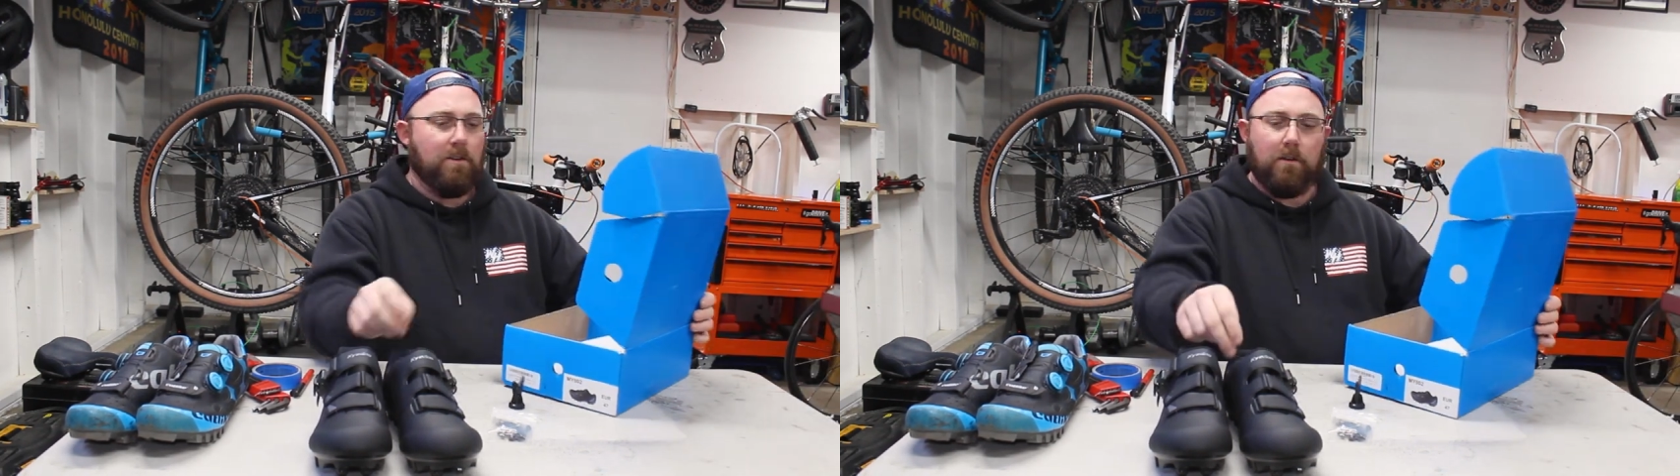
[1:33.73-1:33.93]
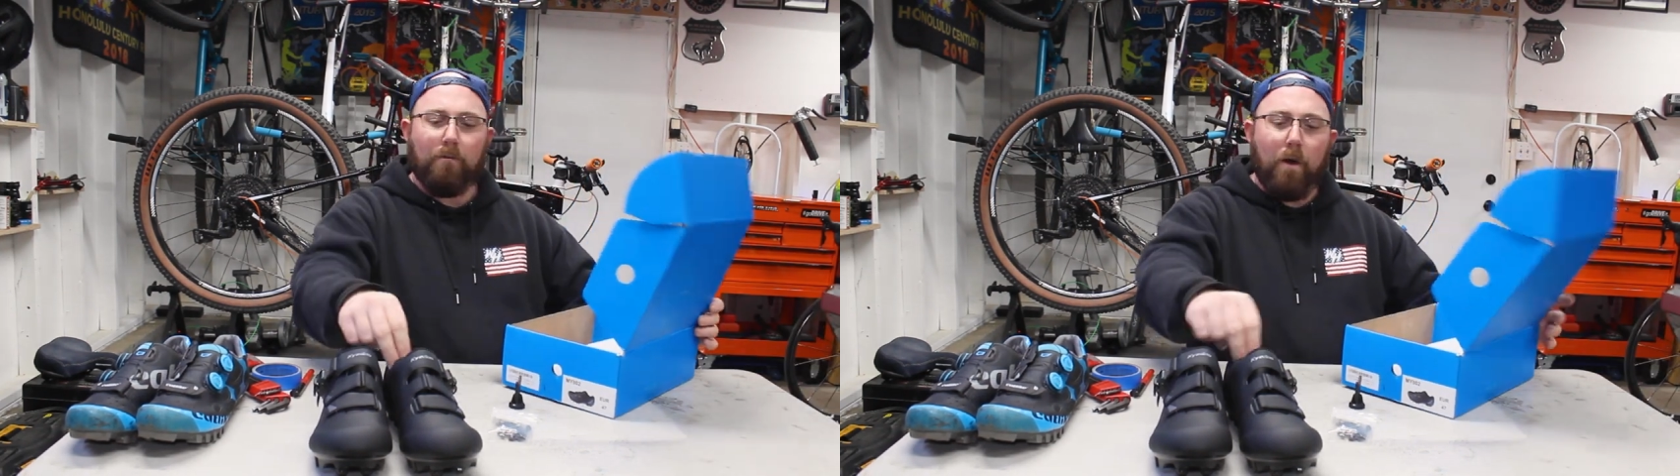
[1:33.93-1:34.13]

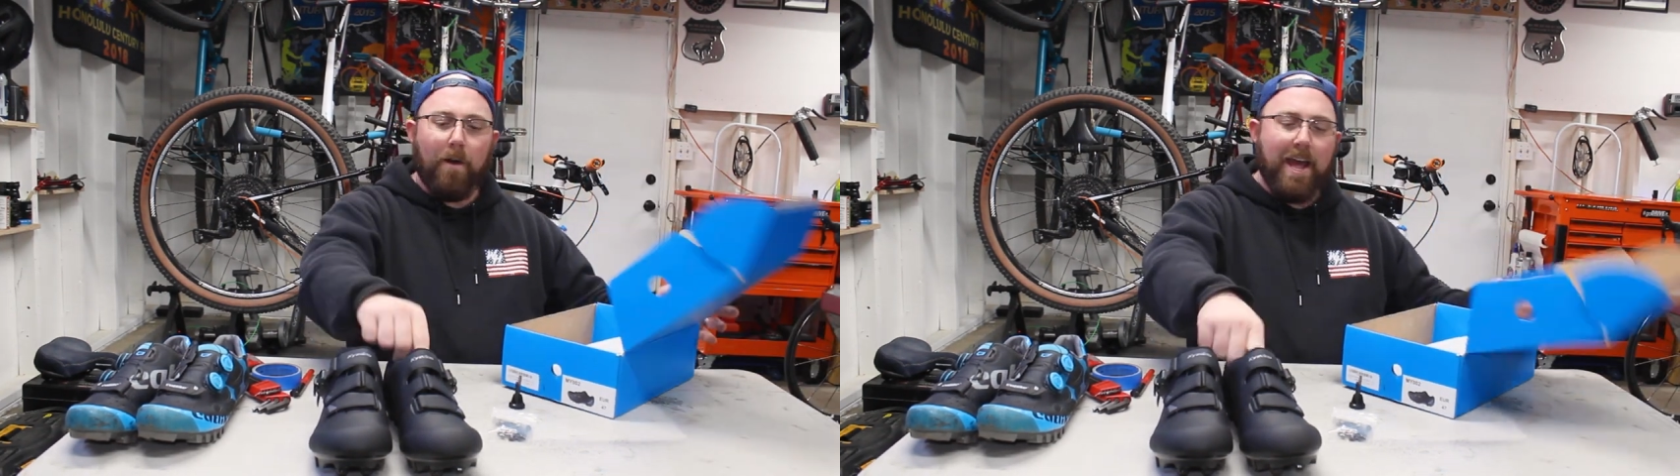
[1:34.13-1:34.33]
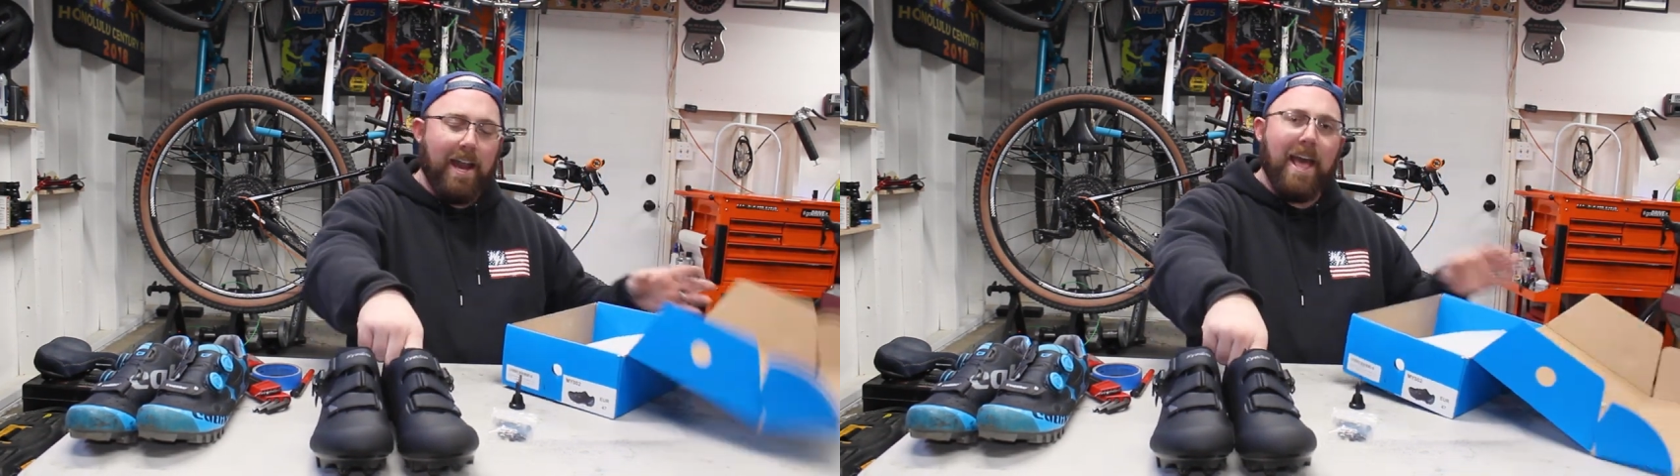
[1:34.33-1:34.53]
We'll go
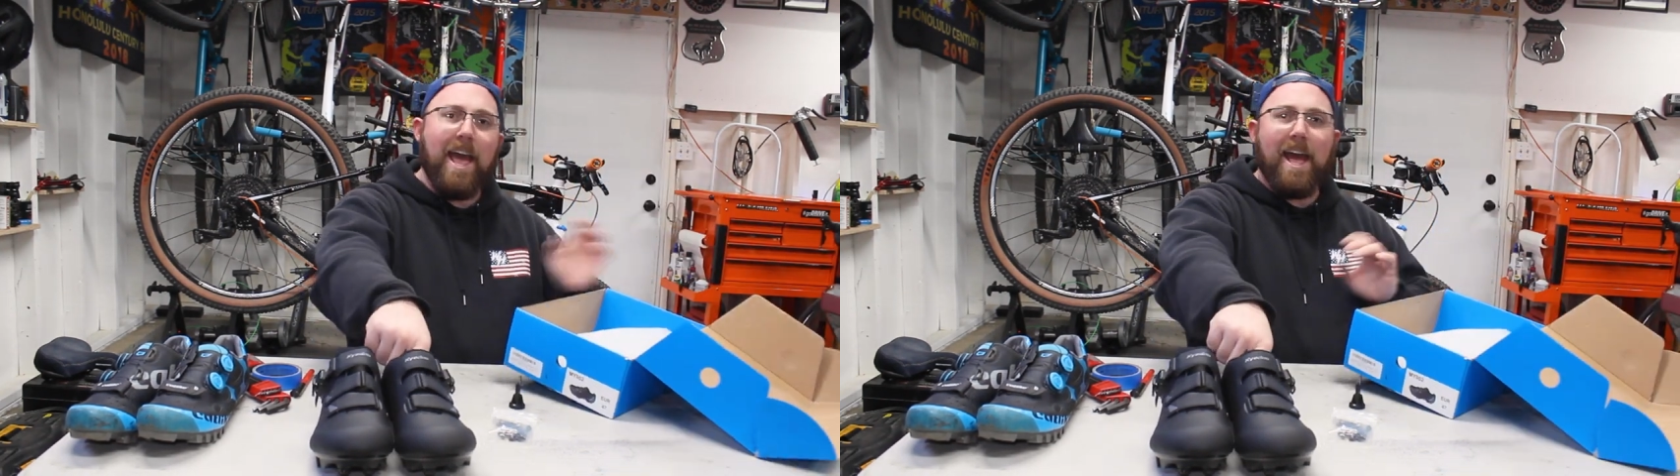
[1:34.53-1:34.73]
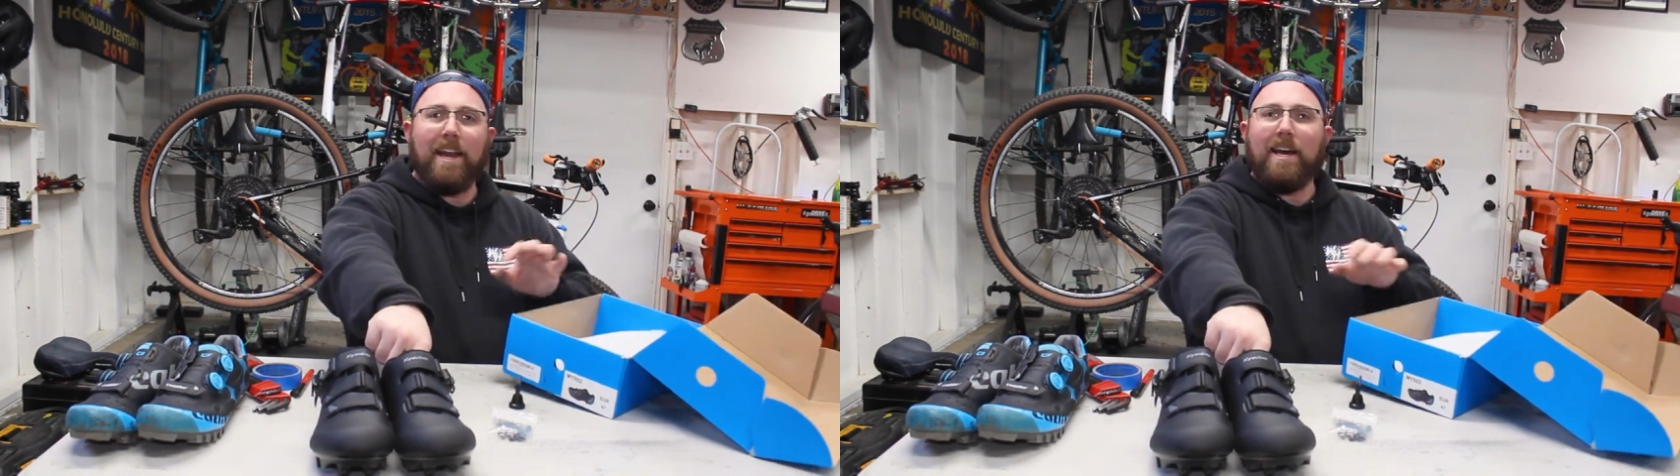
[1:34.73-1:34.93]
ahead
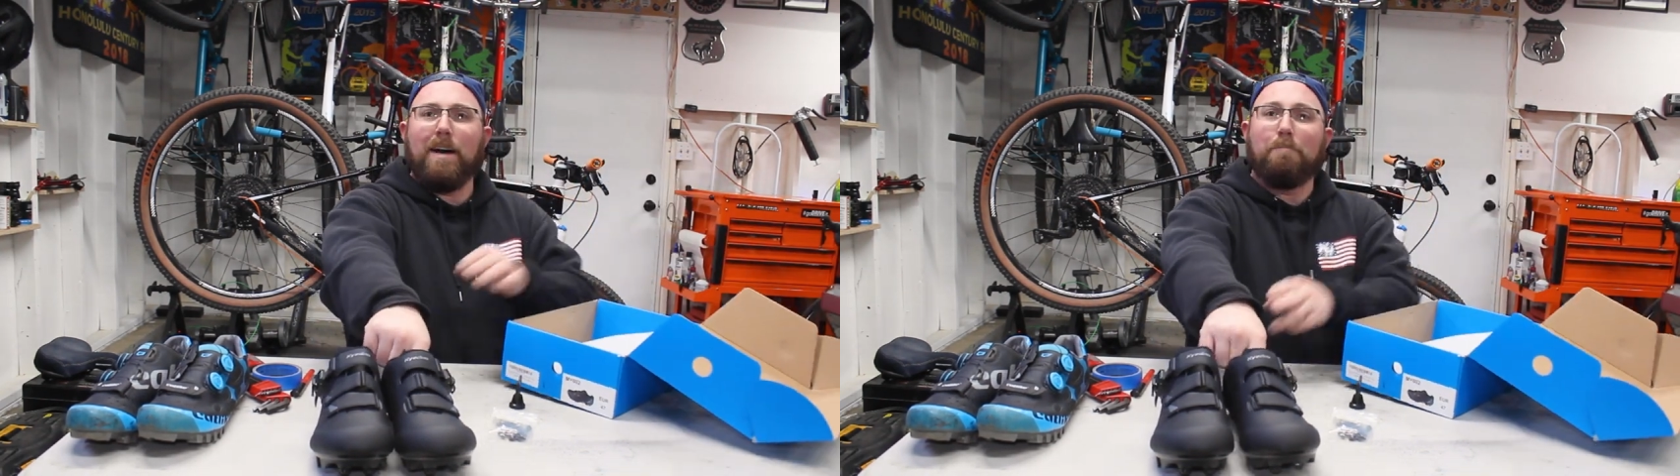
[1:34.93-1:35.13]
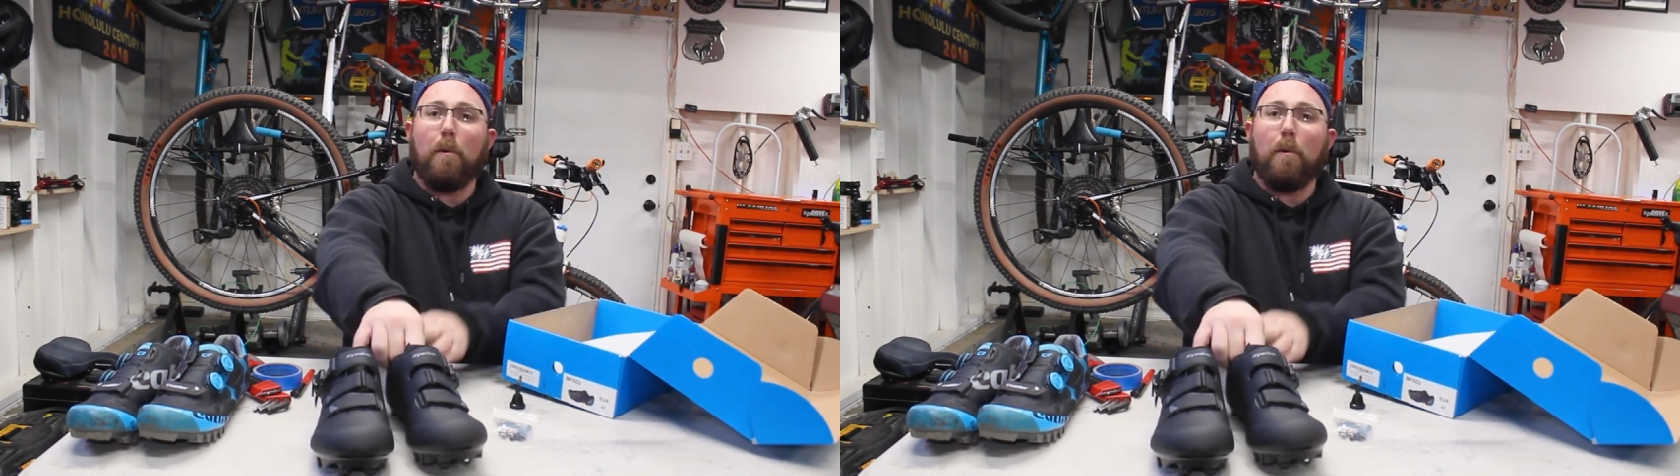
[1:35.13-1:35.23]
and uh,